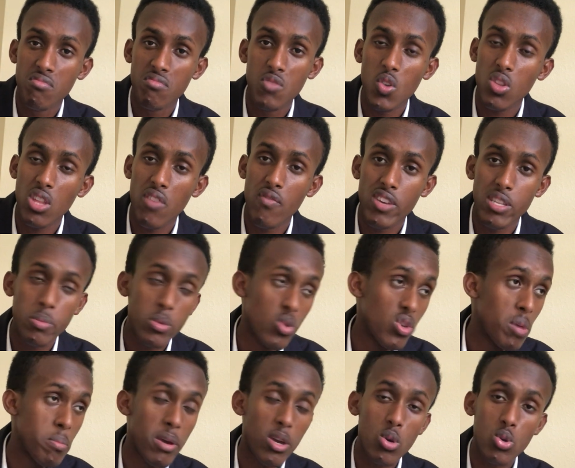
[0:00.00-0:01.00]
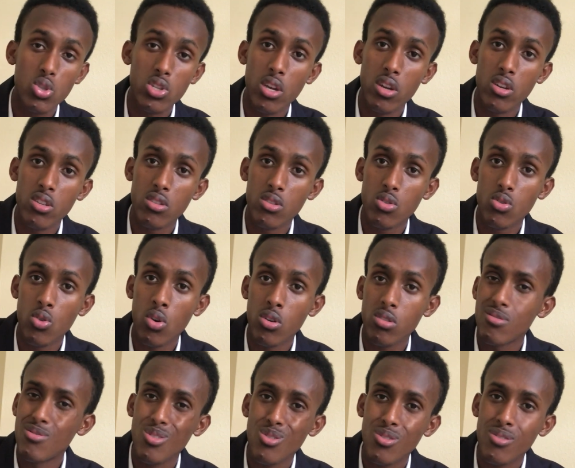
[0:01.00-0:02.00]
Not the investment you can make on shares and stuff.
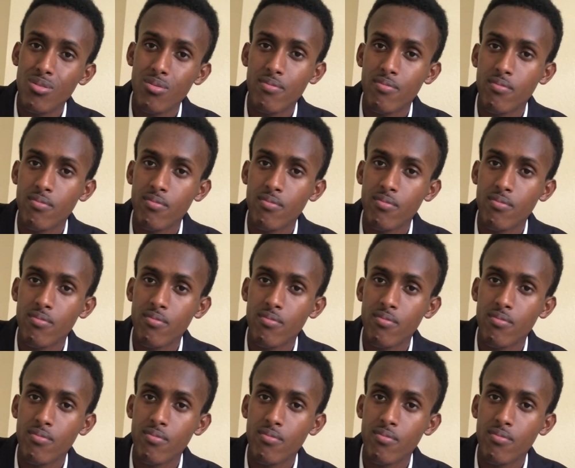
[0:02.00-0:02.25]
No.